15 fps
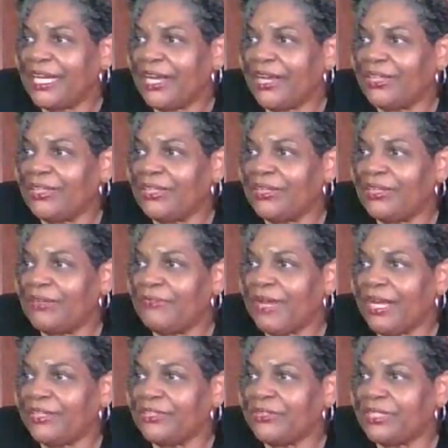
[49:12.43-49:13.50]
I love
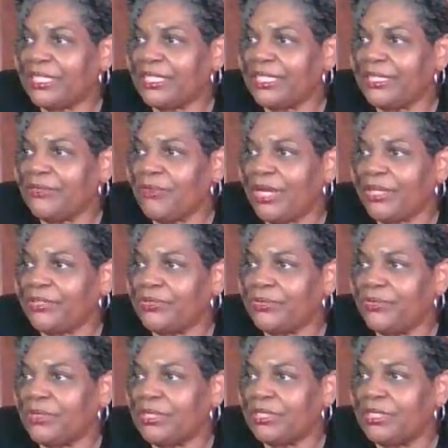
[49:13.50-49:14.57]
how you clean while
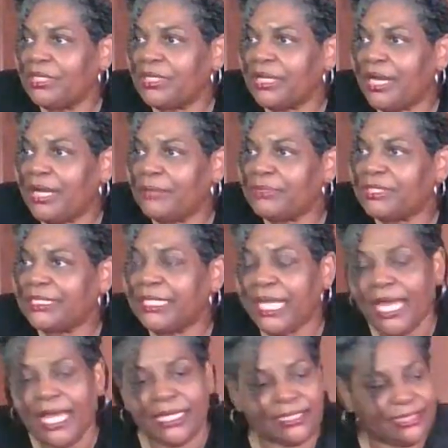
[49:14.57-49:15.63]
you cook up.
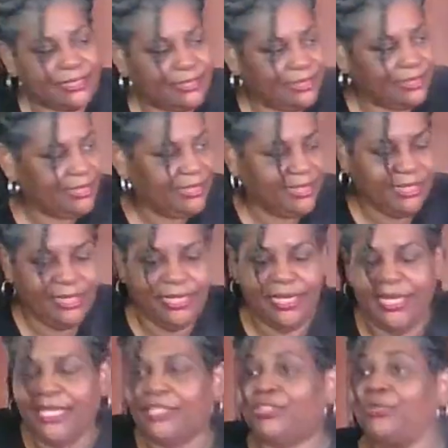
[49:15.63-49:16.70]
Yes.
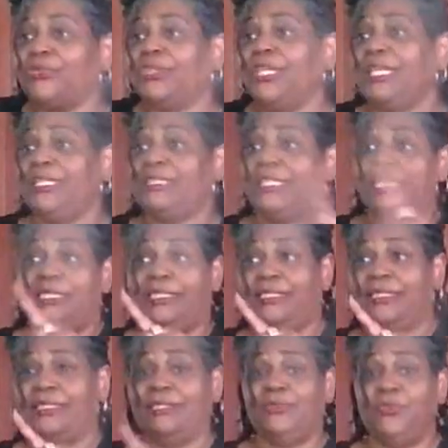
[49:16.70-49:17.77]
Two things that
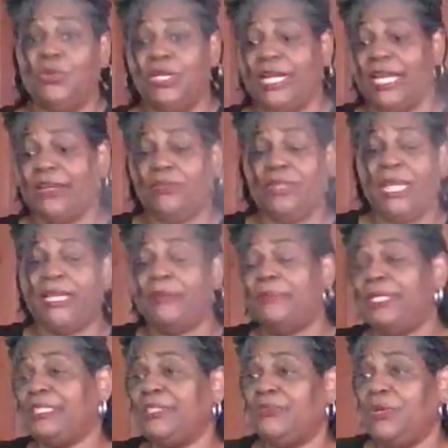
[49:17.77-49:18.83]
does. One, I don't like a
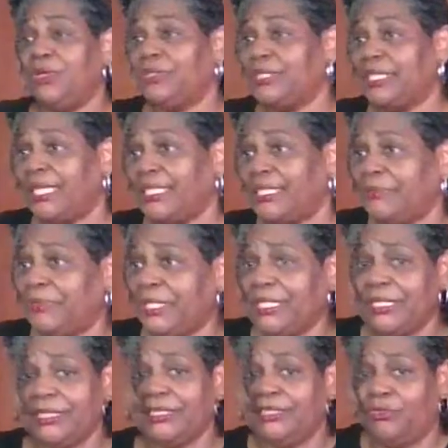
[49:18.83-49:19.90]
messy workstation
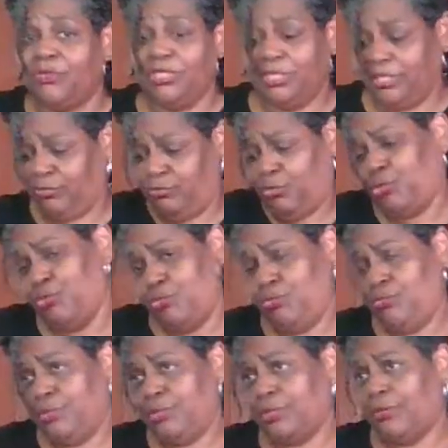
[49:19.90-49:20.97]
because it, it's food.
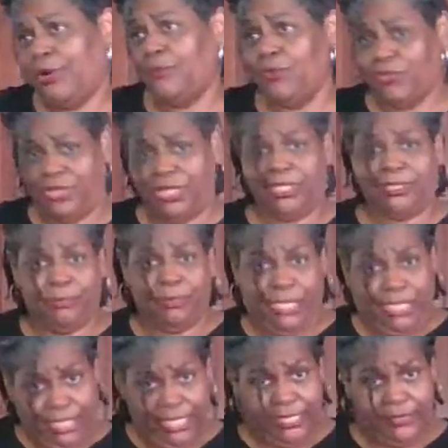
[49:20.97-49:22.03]
So I want things to be
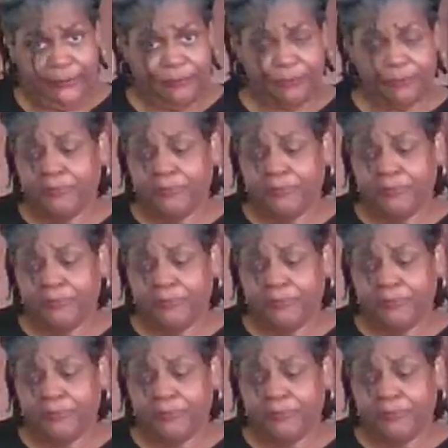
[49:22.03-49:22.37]
clean.